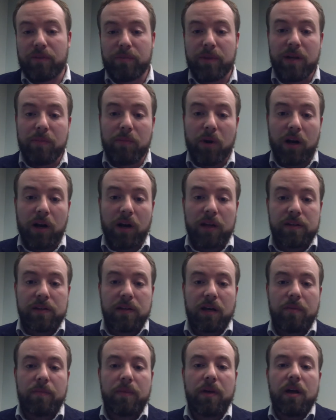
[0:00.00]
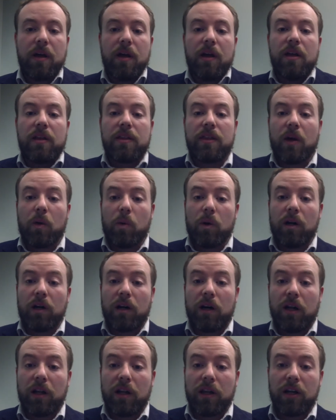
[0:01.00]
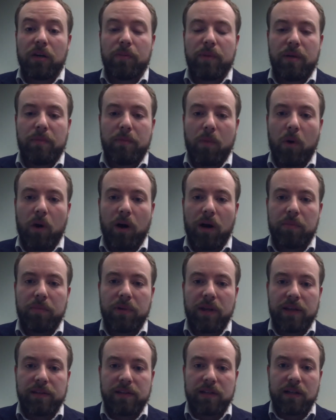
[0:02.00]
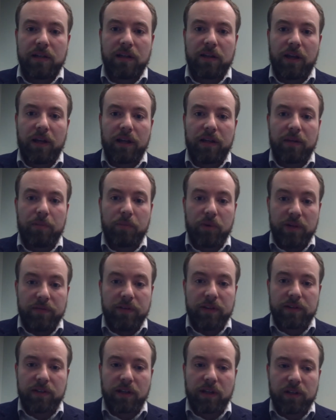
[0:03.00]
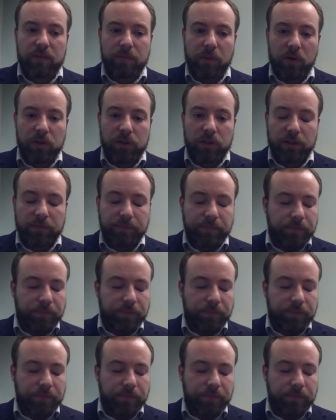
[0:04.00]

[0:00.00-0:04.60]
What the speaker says: me, brought on some that were a little bit more unpleasant than the previous exposure.